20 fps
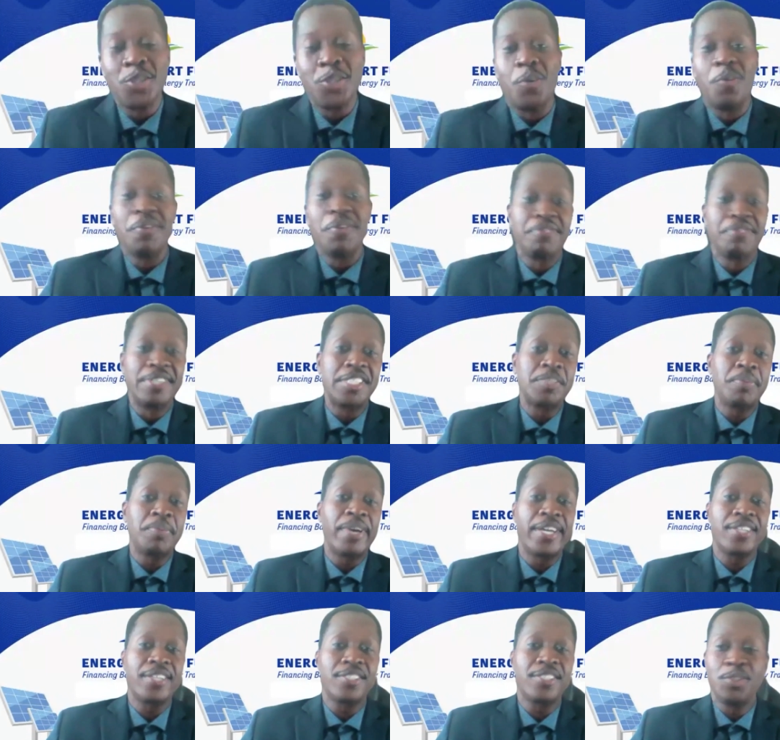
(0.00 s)
with
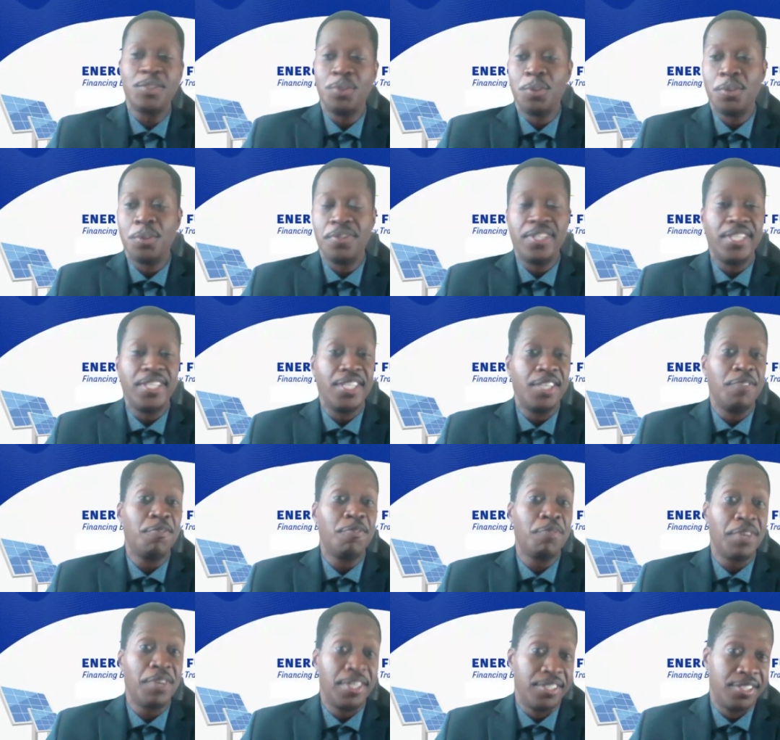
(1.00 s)
respect to the
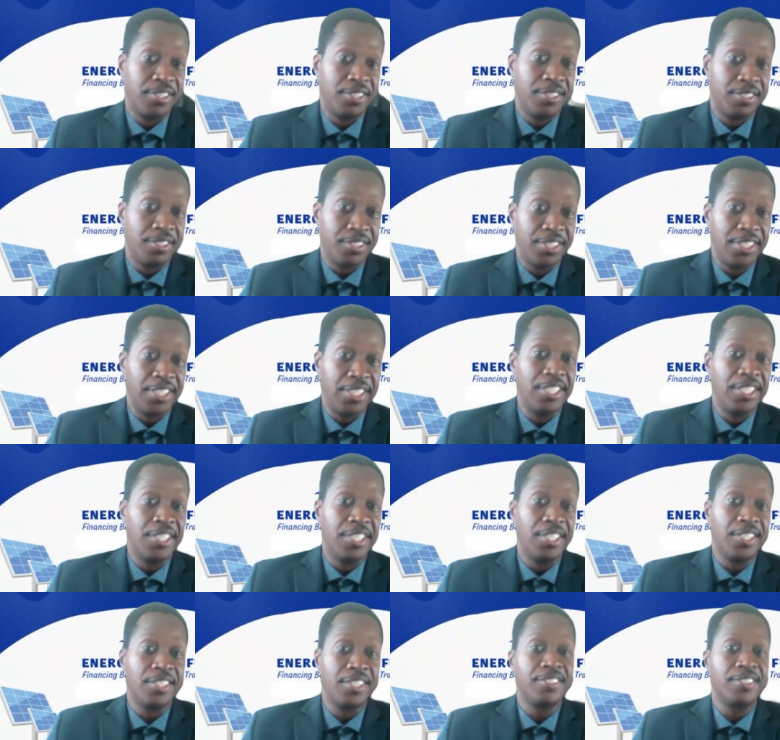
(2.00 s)
fund,
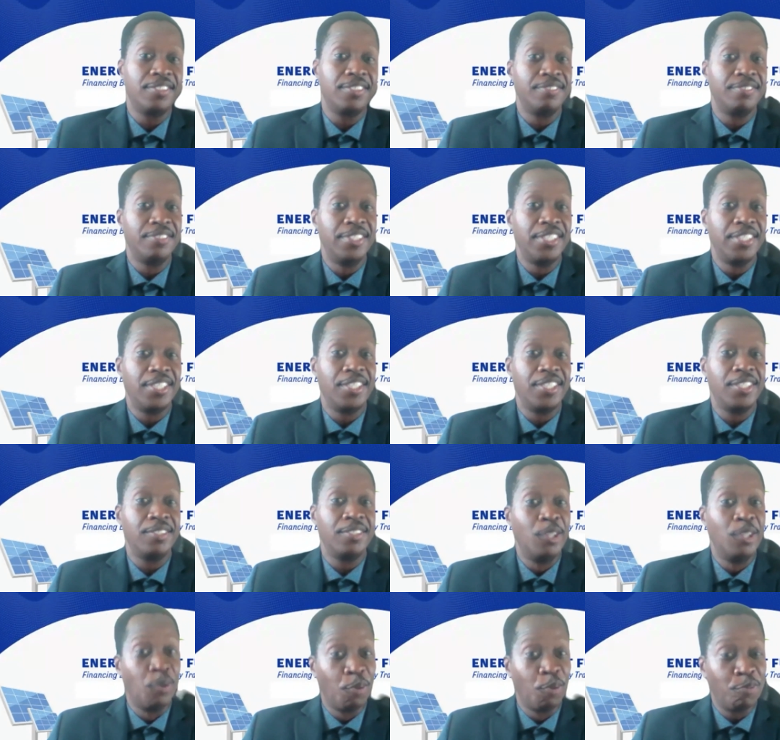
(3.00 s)
the
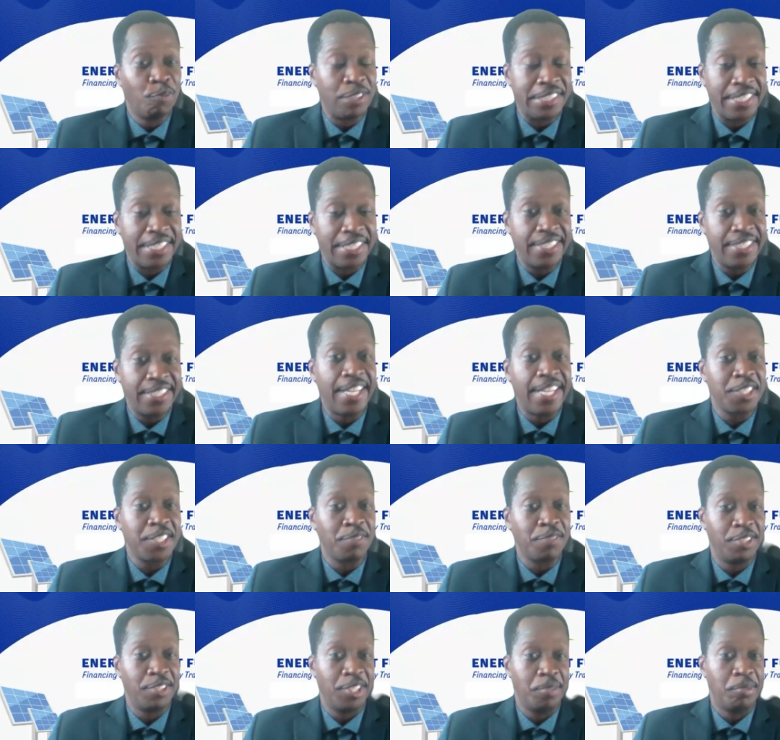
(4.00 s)
loan facility that's
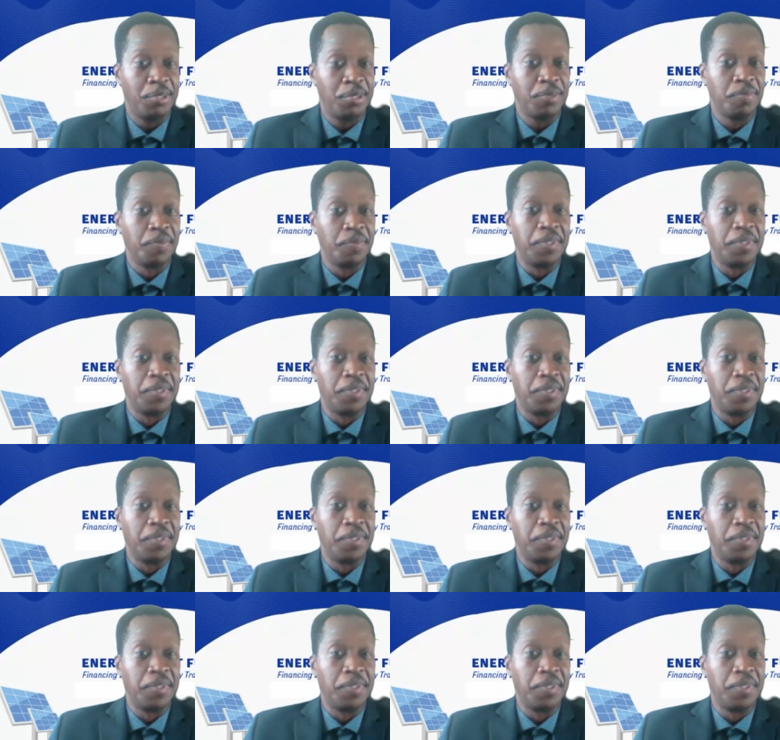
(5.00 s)
available,